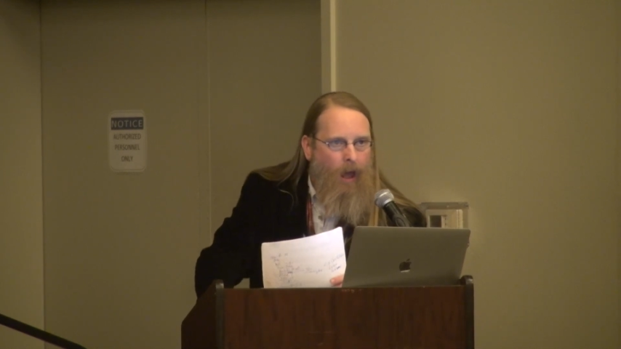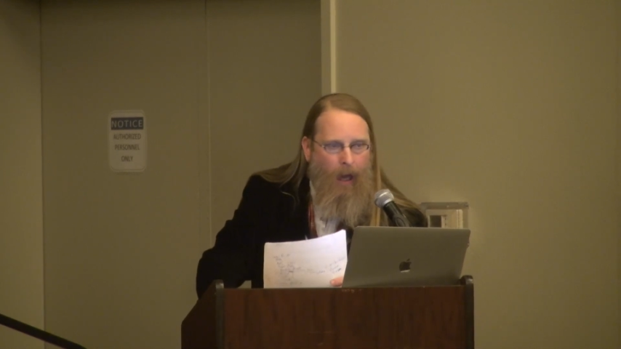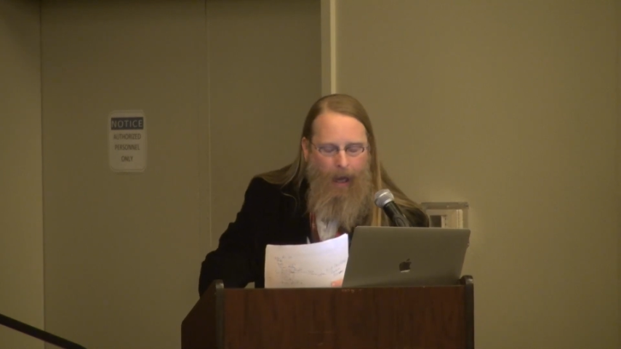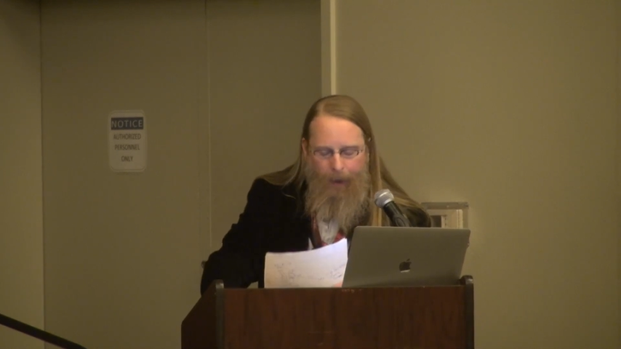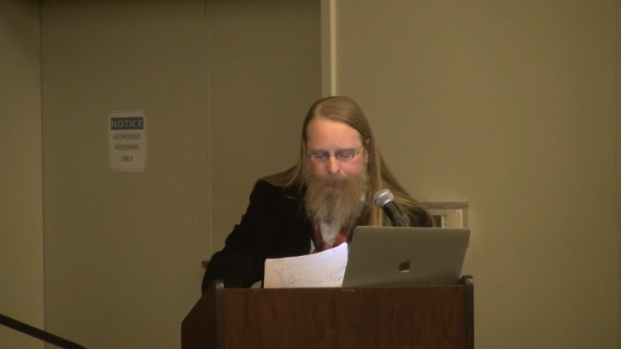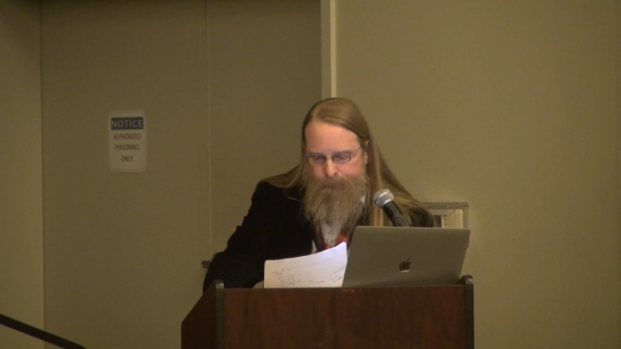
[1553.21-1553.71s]

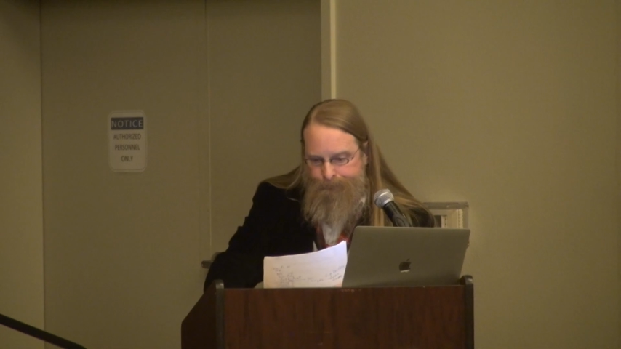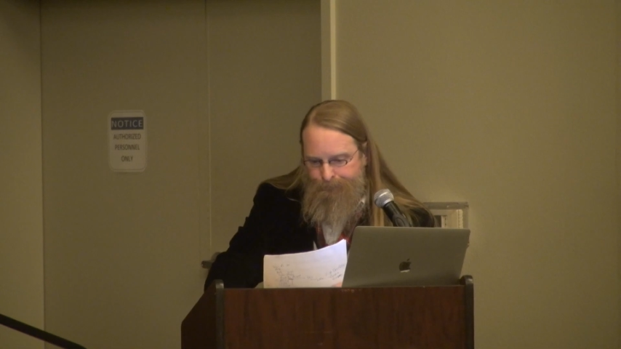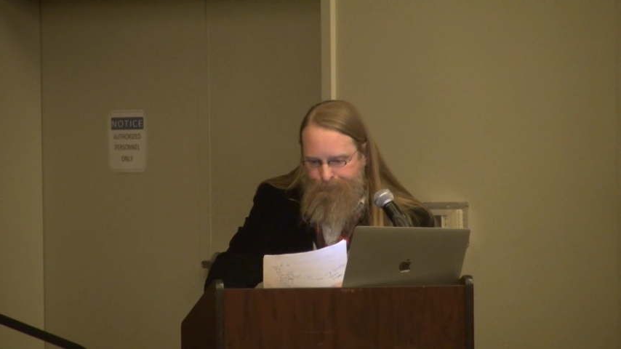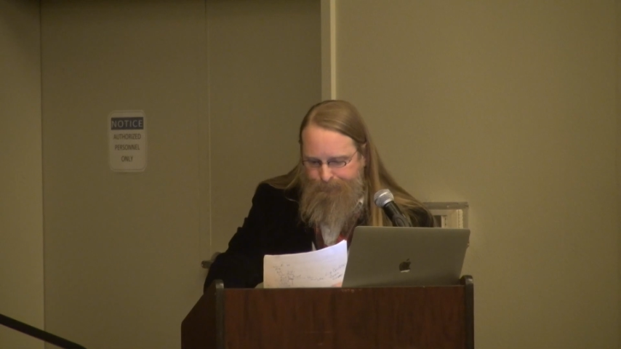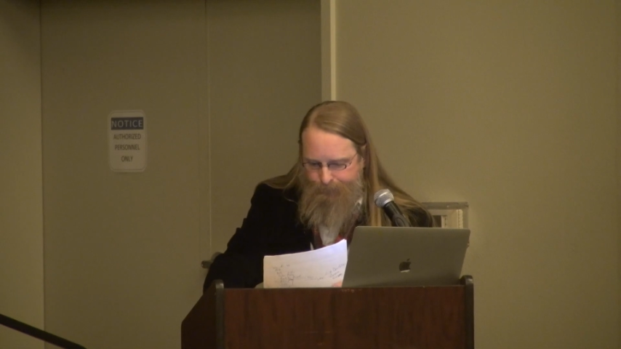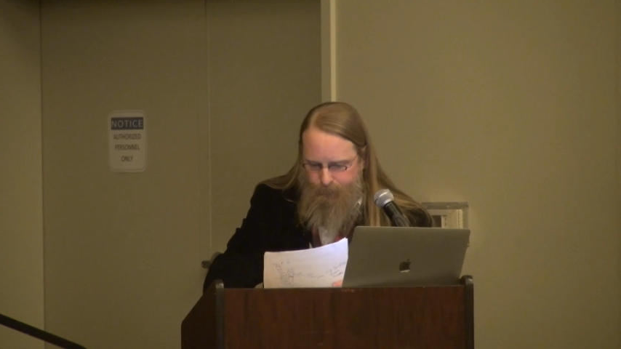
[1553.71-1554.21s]

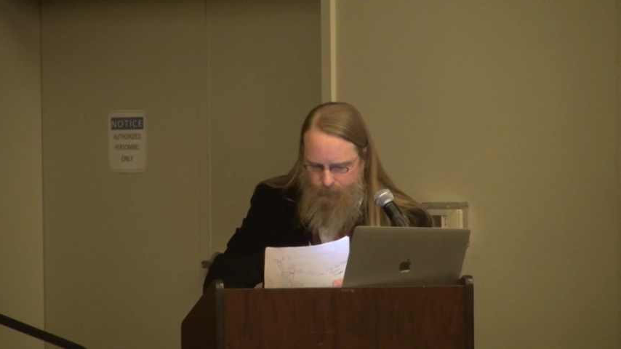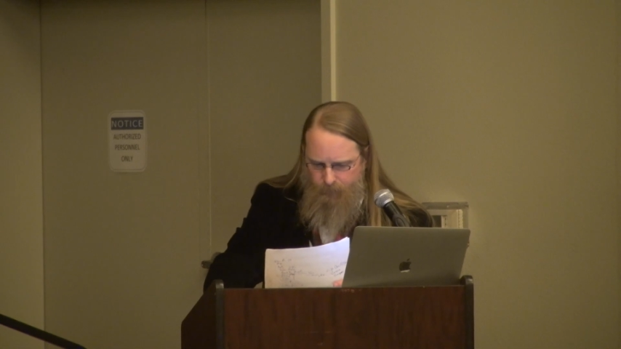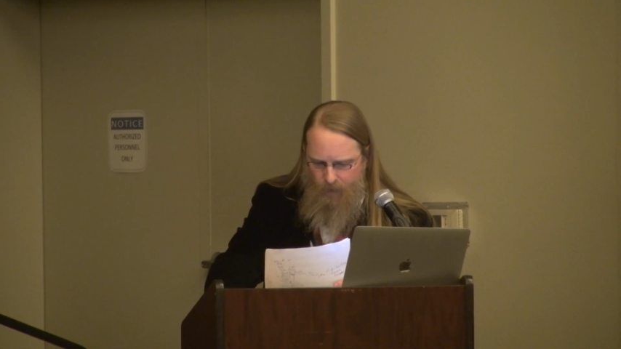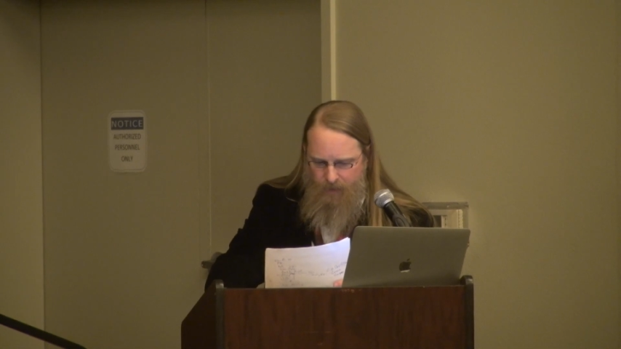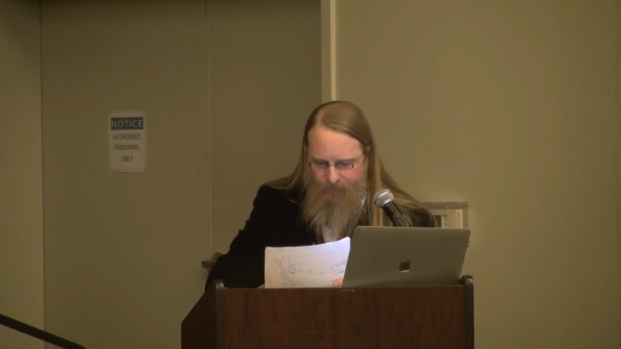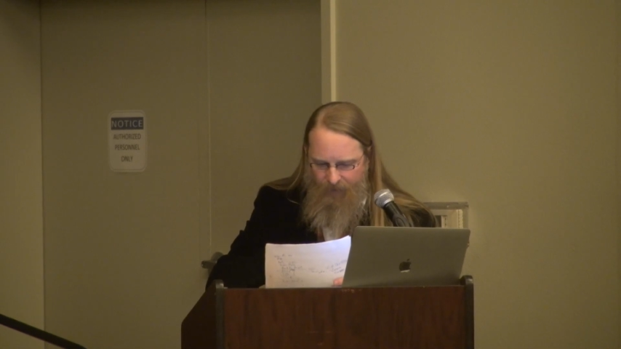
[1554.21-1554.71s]

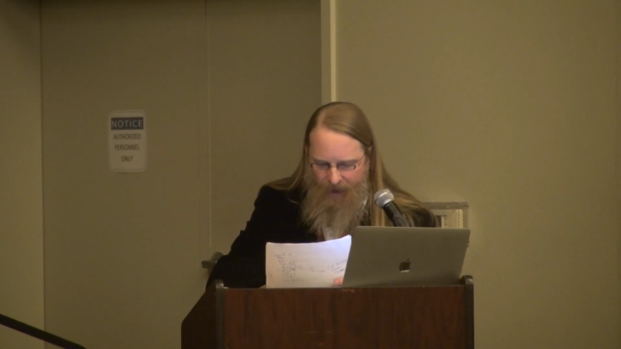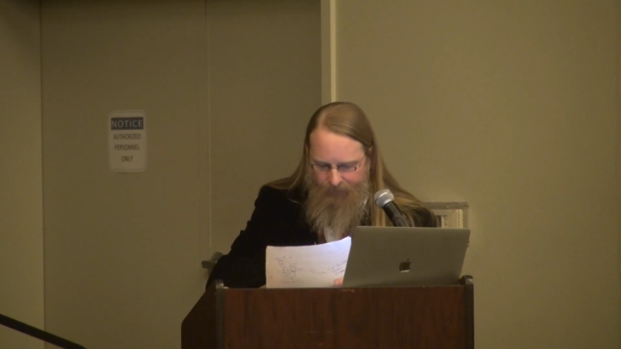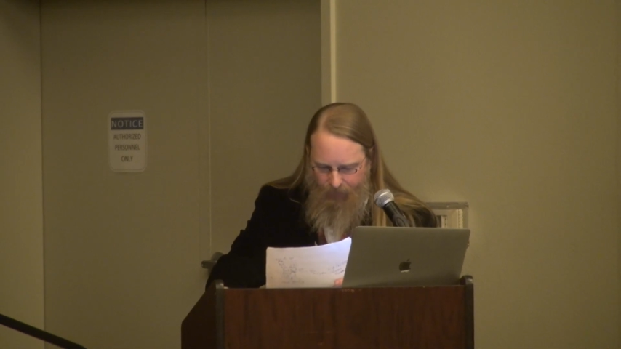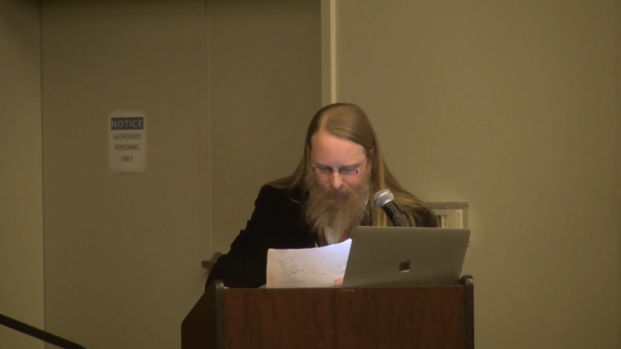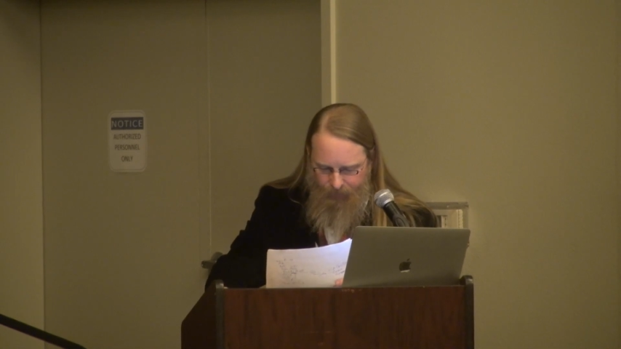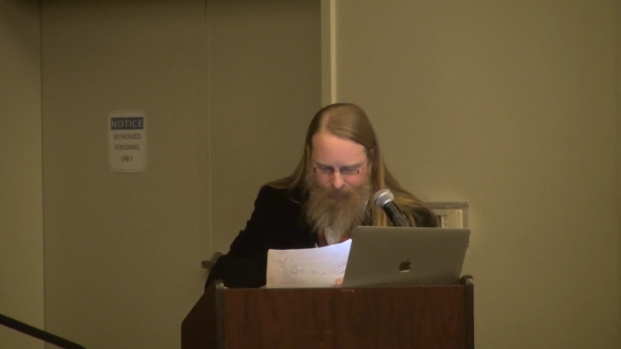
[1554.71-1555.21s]
In fact, they're